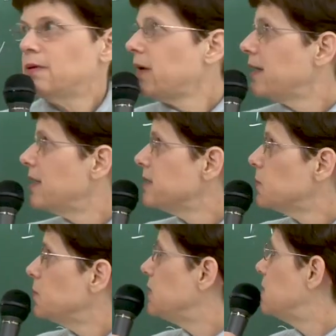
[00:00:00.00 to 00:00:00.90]
I
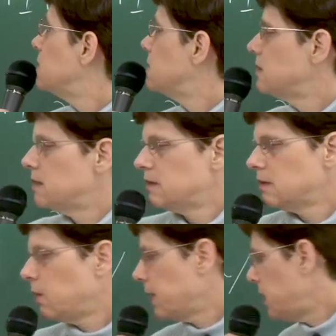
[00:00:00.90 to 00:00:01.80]
guess we didn't
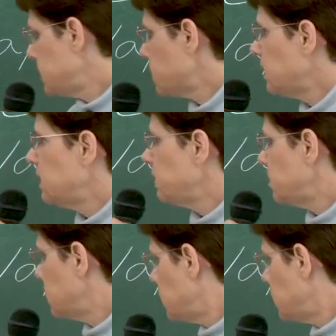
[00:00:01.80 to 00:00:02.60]
organize well enough to